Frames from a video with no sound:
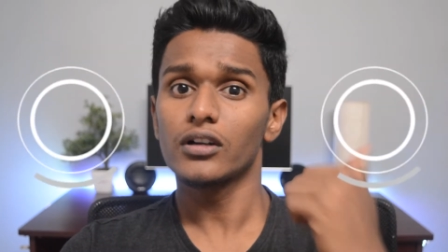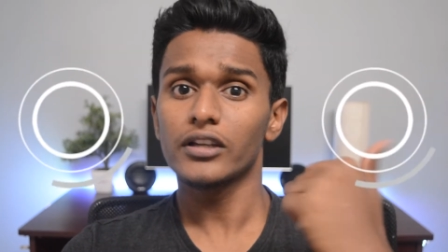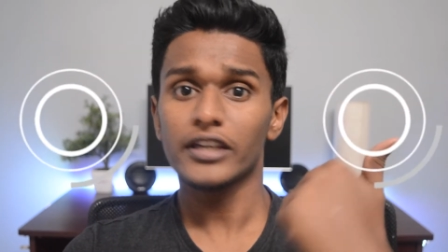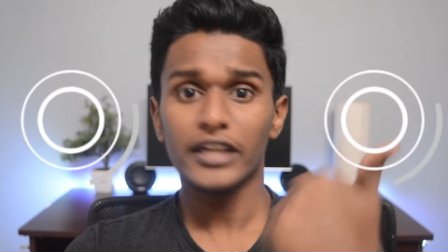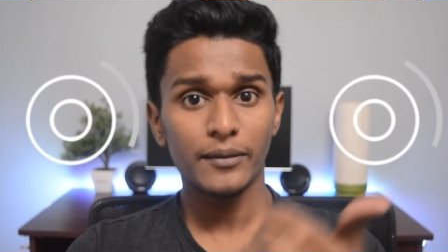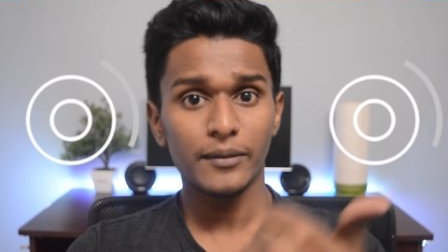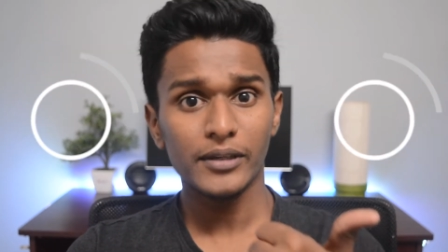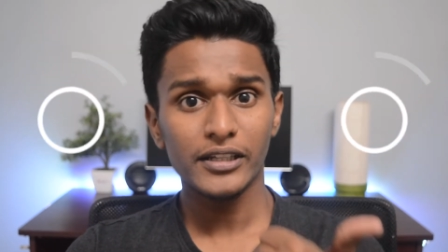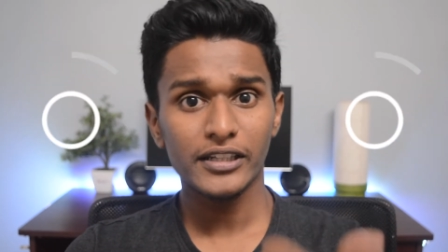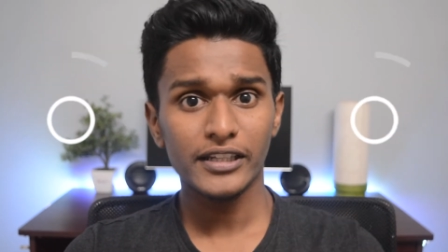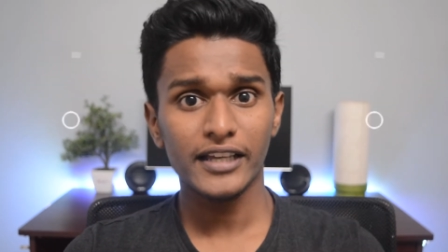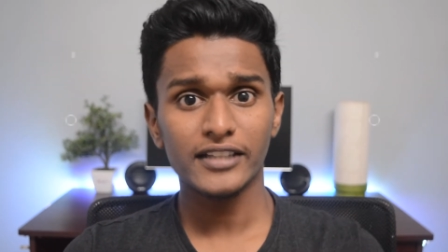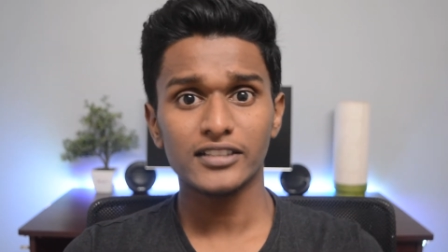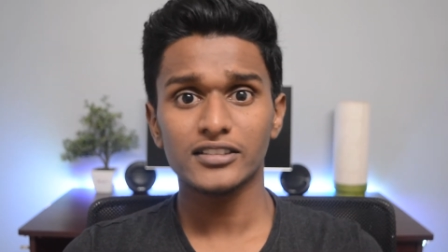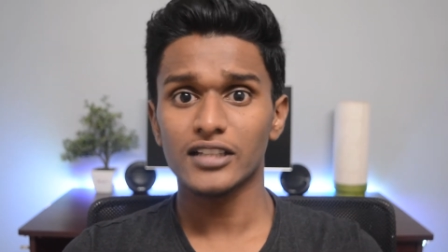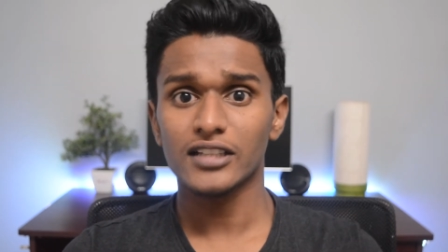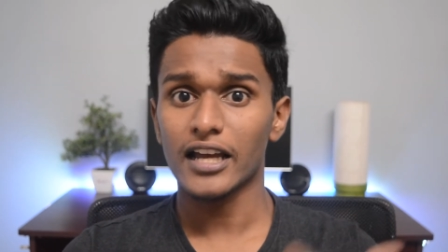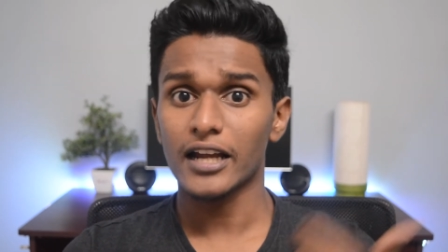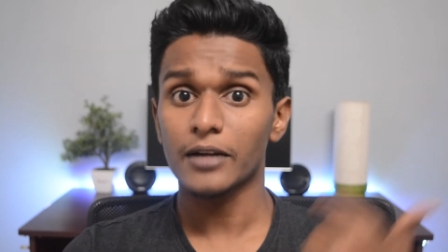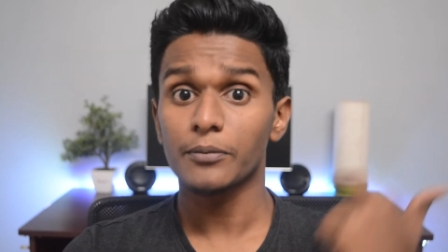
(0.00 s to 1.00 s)
gaming
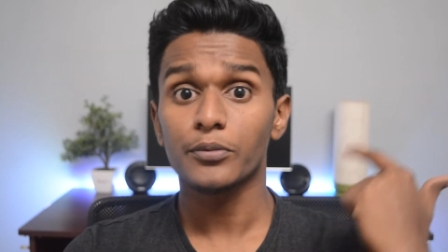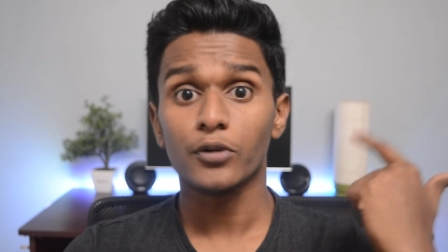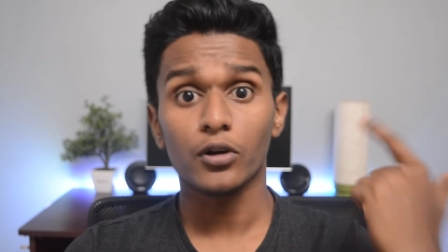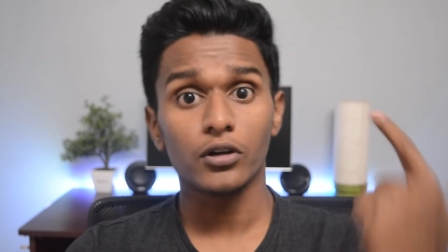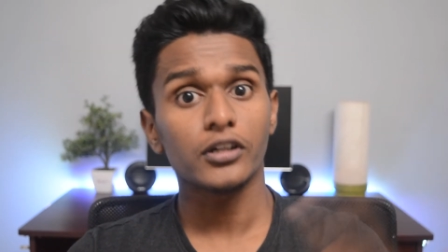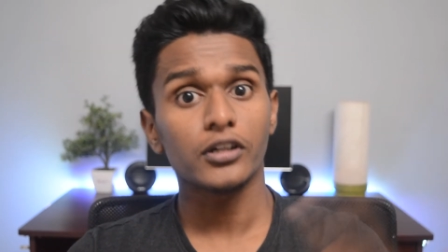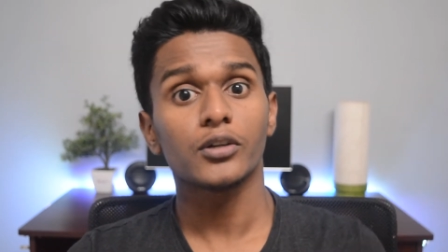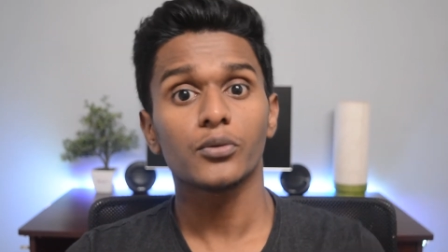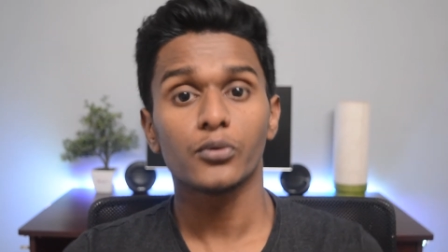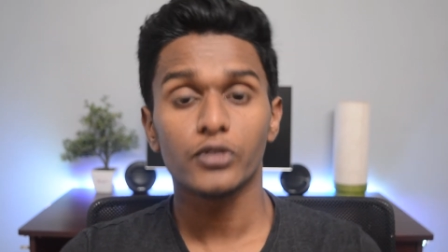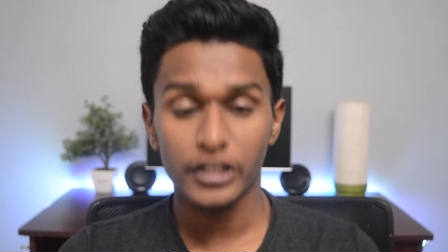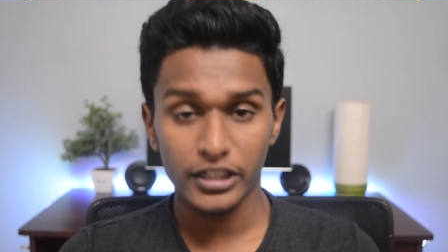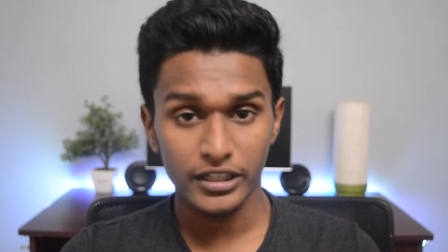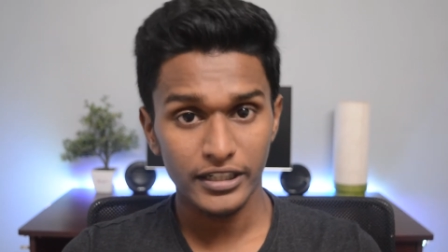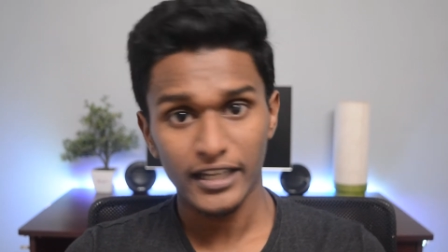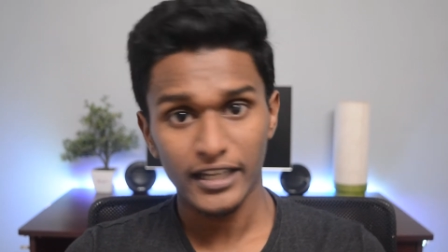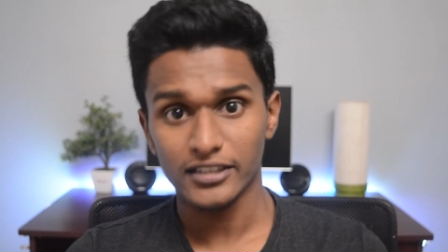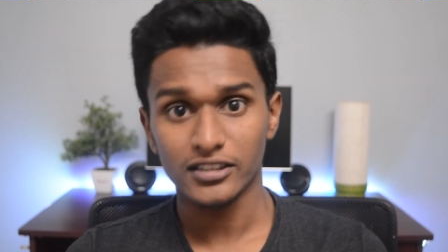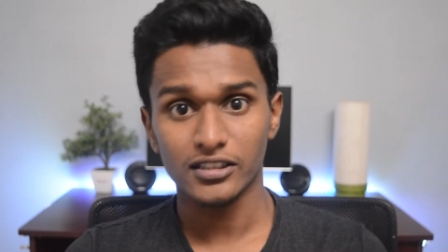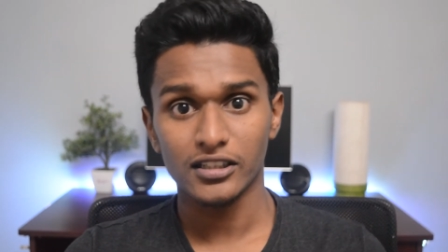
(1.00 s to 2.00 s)
test and productivity
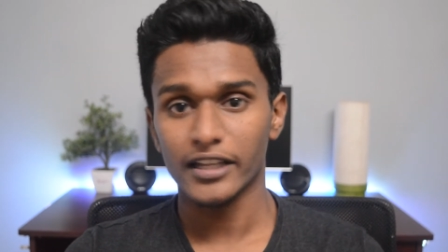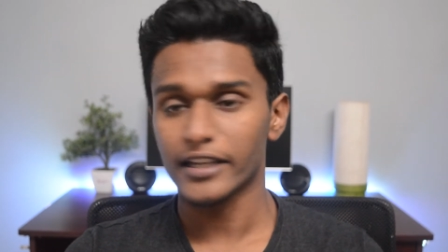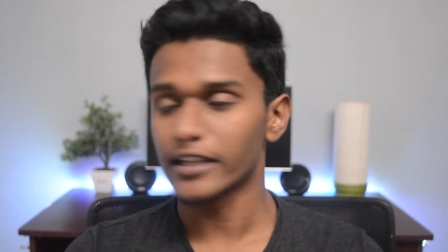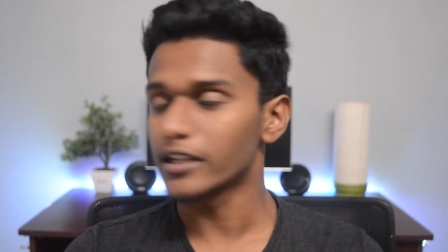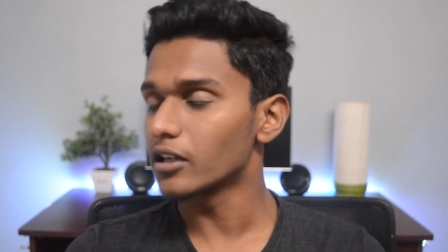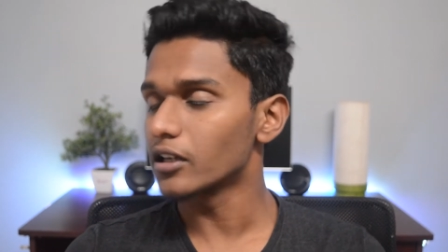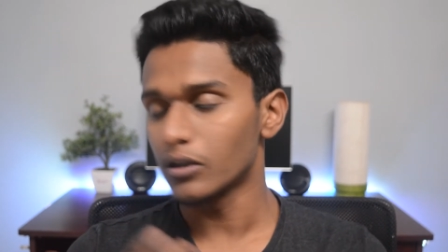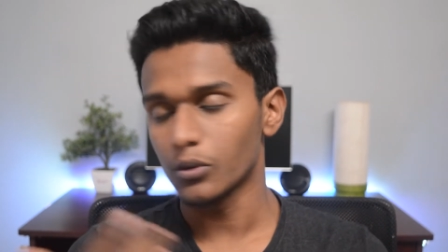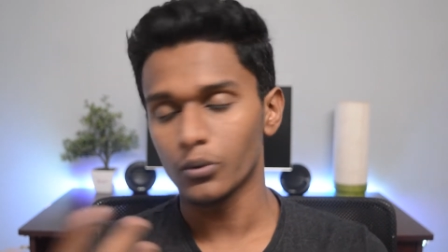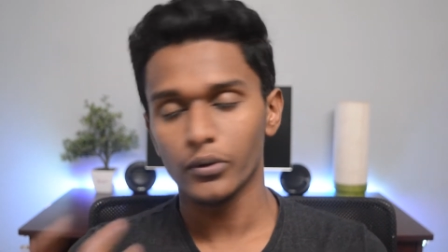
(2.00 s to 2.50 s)
test like uh,